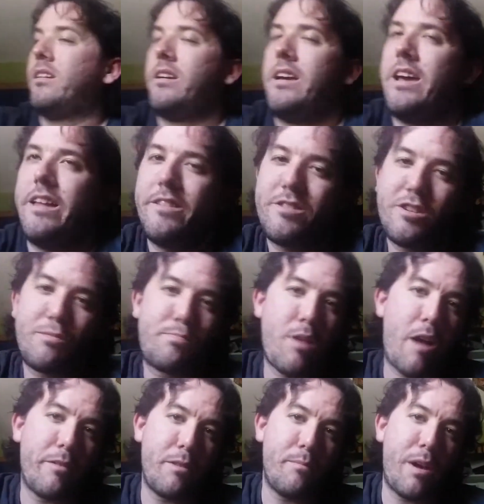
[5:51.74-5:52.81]
And this is
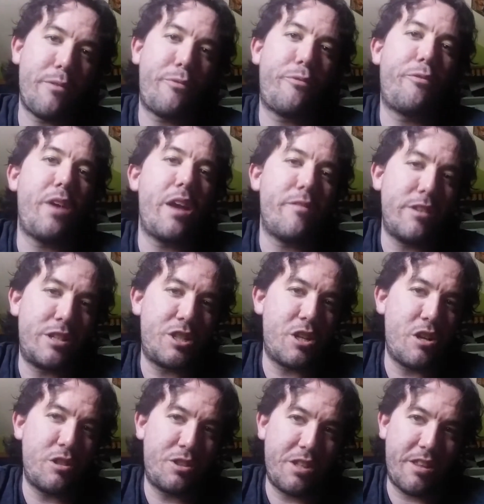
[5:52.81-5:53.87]
probably my favorite
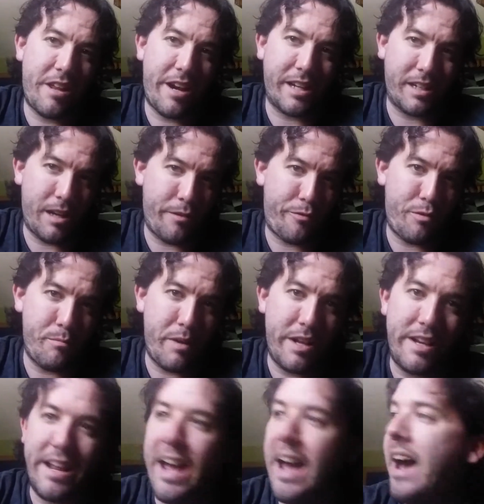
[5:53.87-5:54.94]
jersey that I got from my
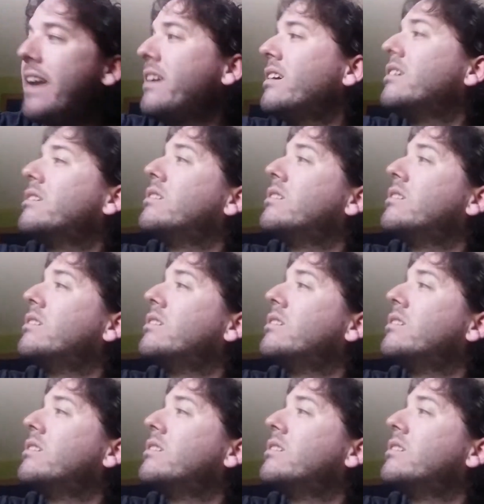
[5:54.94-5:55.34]
dad.